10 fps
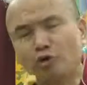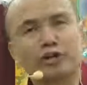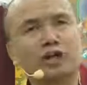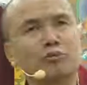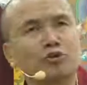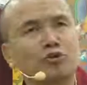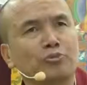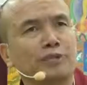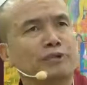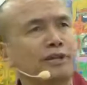Okay, how many of you
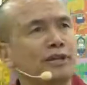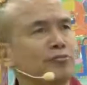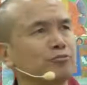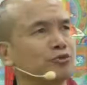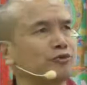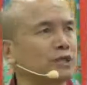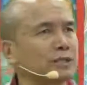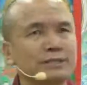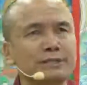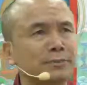been there to
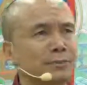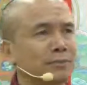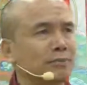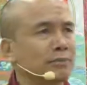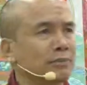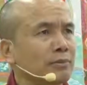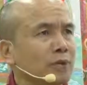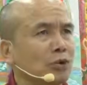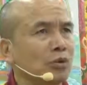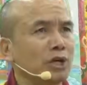Varanasi?
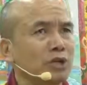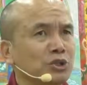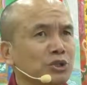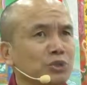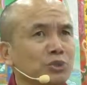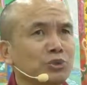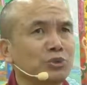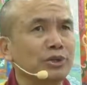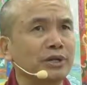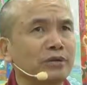1, 2,
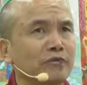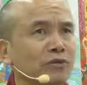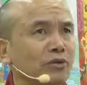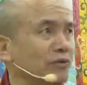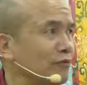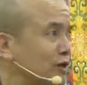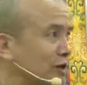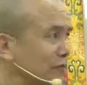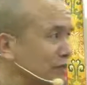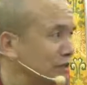3, 4,
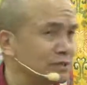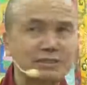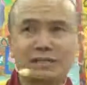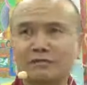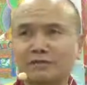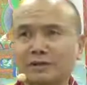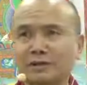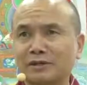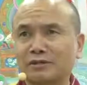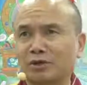5, 6, 7,
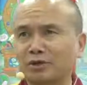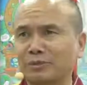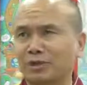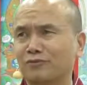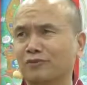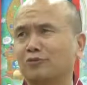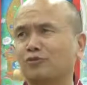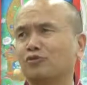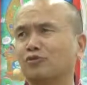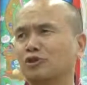8. Okay, many of you.
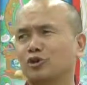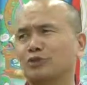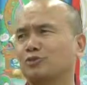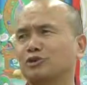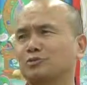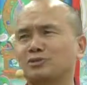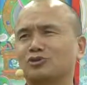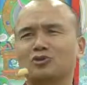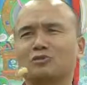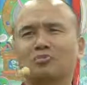Okay, which
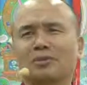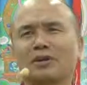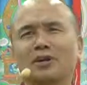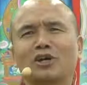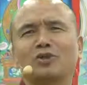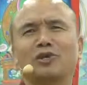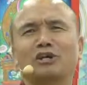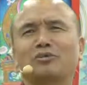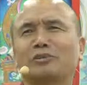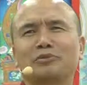means you
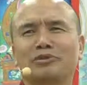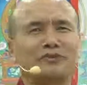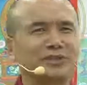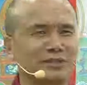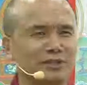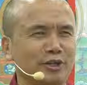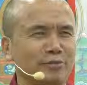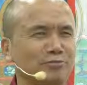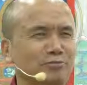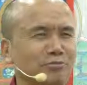can remember it very easily.
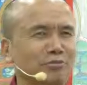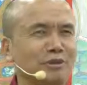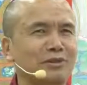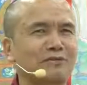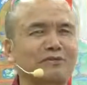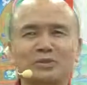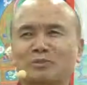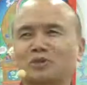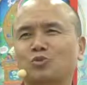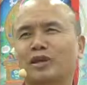The
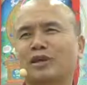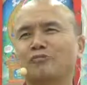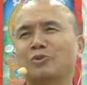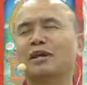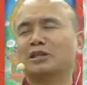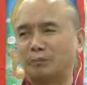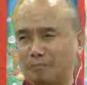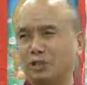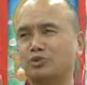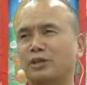place where
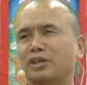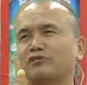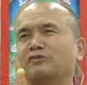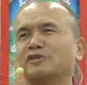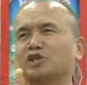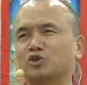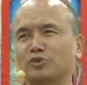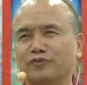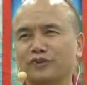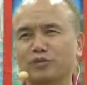the first teaching
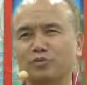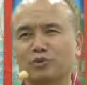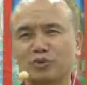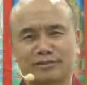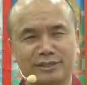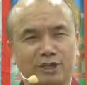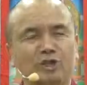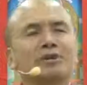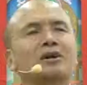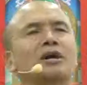of Dharma was
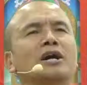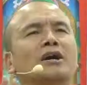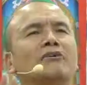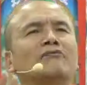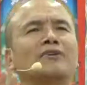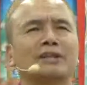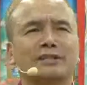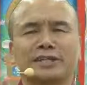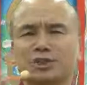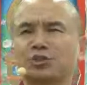done, of
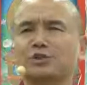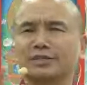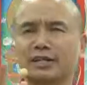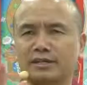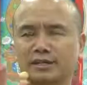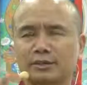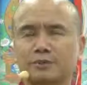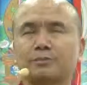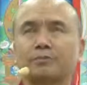Varanasi or Sarnath.